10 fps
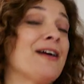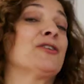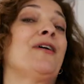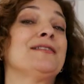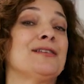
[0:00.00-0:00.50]

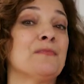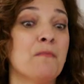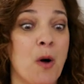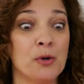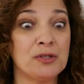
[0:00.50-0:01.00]
characterizes
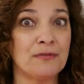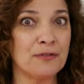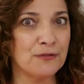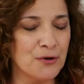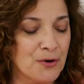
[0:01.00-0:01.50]
most
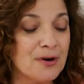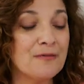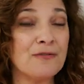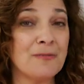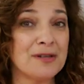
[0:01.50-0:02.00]
of the
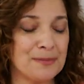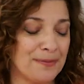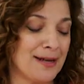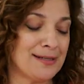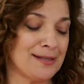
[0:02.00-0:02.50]
food from
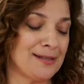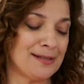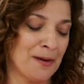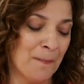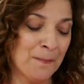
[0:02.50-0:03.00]
these
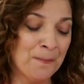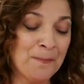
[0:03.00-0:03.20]
places.